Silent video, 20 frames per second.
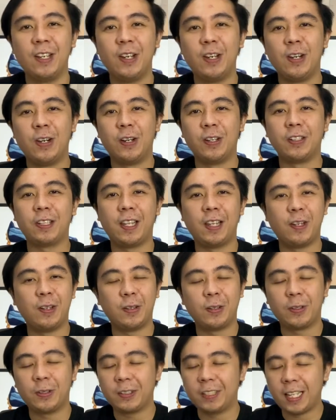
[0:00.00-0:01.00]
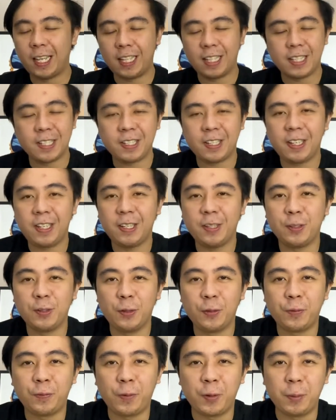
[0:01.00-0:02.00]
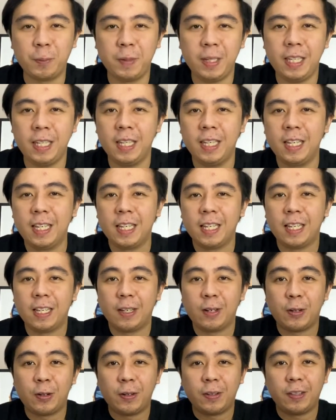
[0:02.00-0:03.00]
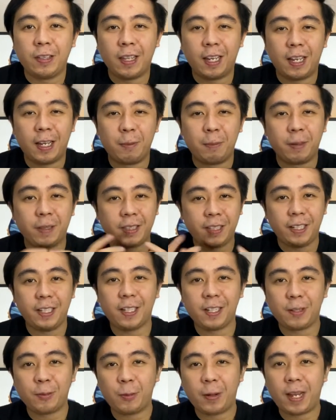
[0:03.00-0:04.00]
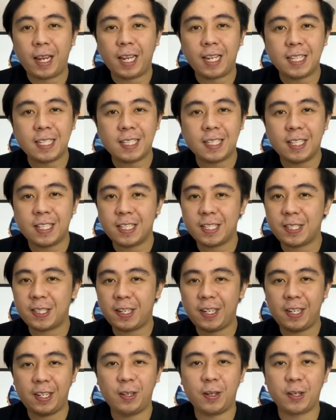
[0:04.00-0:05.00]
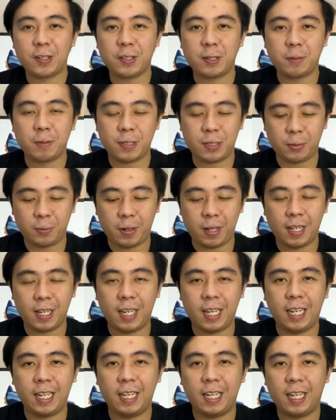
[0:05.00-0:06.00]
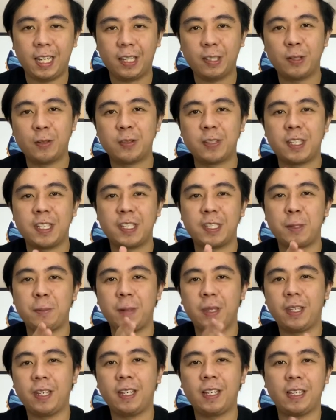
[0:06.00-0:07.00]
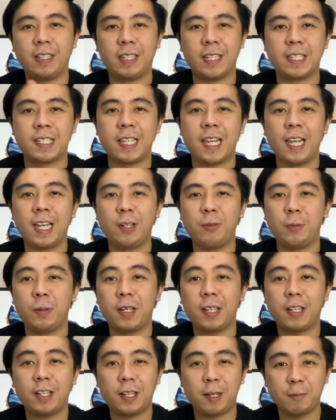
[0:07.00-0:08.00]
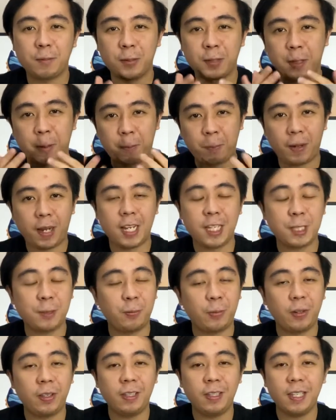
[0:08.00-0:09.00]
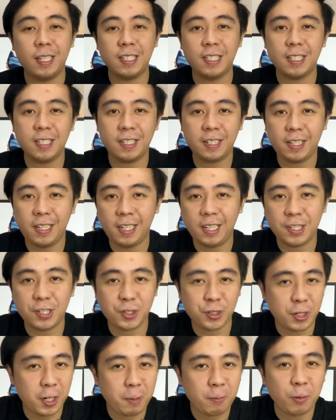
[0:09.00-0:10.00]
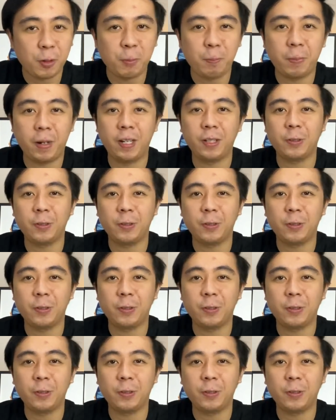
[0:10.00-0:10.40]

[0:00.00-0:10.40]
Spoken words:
on the logo. That is really dope for me. Material wise, this is really awesome as well. I like those asymmetrical design. When it comes to the price point, this is really cheap compared to